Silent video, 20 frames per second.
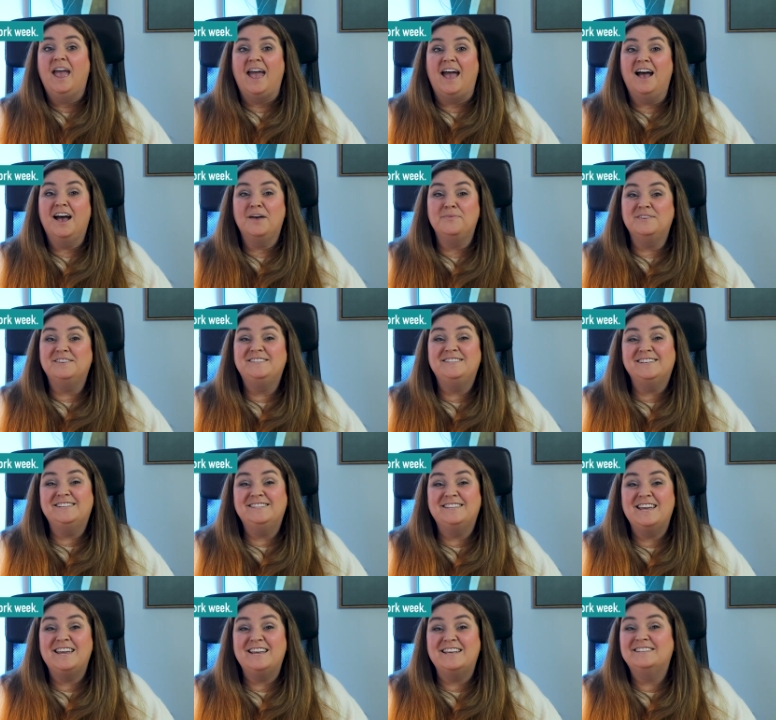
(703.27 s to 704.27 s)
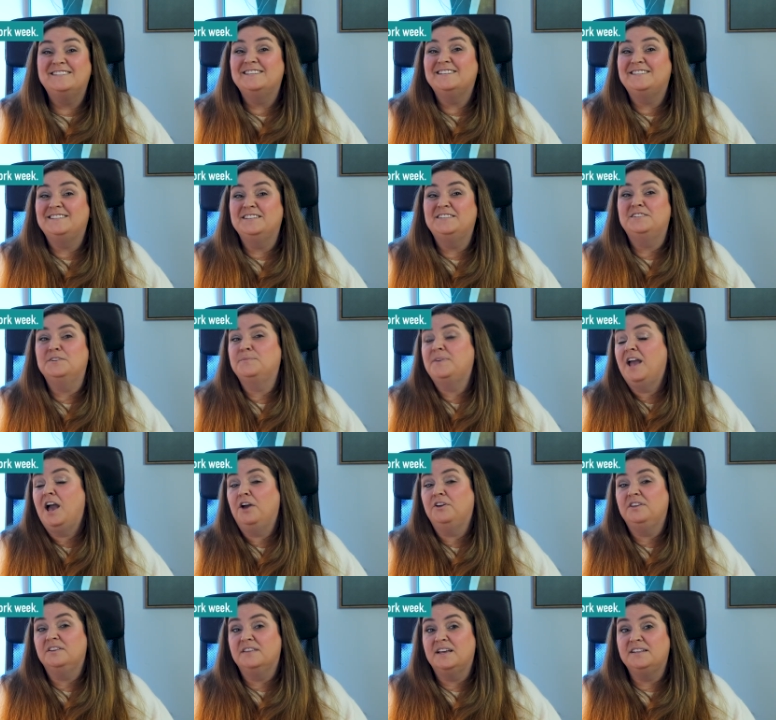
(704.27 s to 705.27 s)
The 6th thing is the system
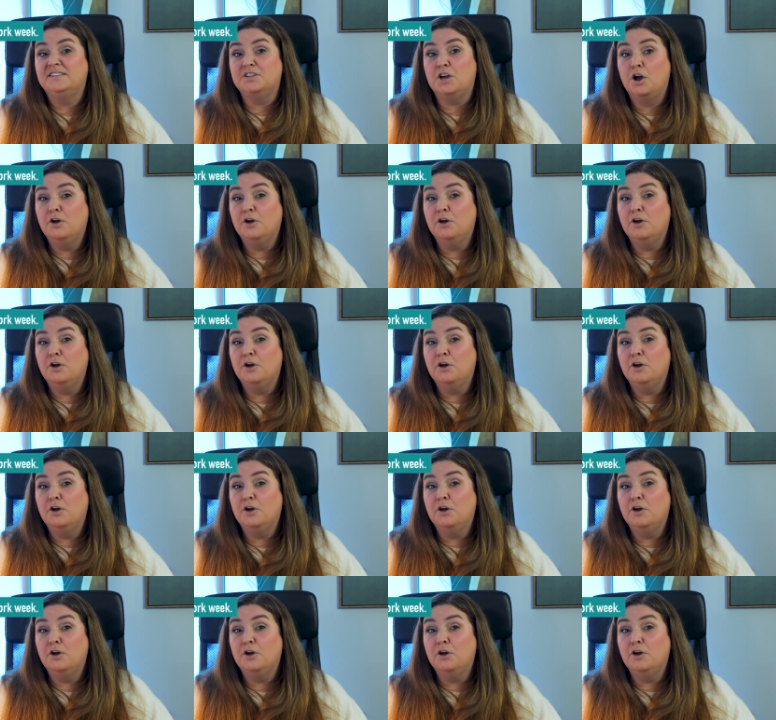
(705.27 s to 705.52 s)
calculates